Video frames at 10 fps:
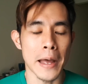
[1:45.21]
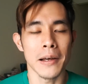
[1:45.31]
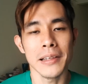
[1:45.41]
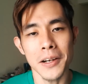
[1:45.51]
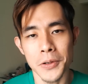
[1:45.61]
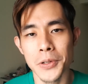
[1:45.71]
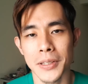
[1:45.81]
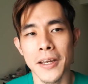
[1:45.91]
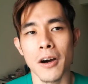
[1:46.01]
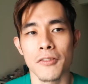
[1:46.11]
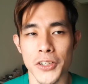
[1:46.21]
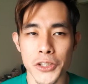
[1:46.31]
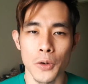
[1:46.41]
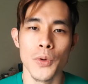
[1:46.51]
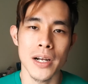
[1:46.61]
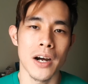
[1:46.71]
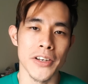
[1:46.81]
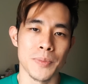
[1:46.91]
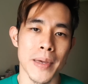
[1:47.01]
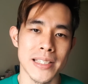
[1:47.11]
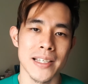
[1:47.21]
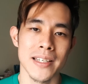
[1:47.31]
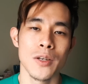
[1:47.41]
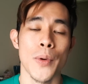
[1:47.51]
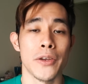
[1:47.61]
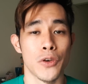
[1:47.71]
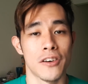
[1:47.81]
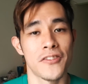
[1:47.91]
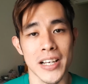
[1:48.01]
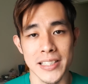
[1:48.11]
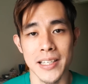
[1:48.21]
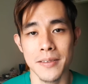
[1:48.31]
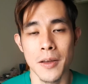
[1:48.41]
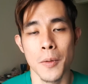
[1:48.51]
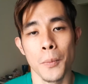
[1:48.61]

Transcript: And another good thing of a short workout is basically when you're fasted,